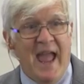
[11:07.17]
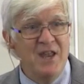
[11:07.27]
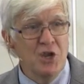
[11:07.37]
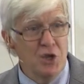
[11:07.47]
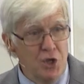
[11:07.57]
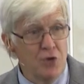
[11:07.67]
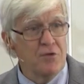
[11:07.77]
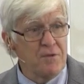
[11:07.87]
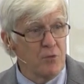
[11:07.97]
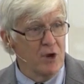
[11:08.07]
and you
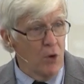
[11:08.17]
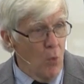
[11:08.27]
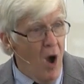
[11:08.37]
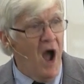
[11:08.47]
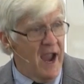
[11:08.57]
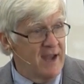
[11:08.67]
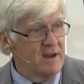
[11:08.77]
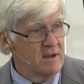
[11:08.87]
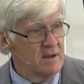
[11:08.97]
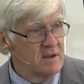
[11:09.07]
use real
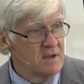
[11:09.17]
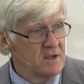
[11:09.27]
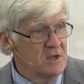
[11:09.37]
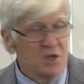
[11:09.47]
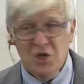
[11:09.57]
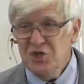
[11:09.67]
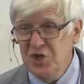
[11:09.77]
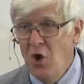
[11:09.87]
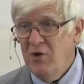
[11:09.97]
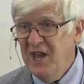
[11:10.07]
wine,
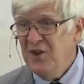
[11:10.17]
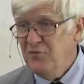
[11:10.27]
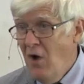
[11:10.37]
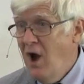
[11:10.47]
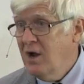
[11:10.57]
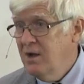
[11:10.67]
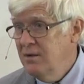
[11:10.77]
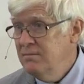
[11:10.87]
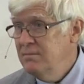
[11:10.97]
don't get drunk.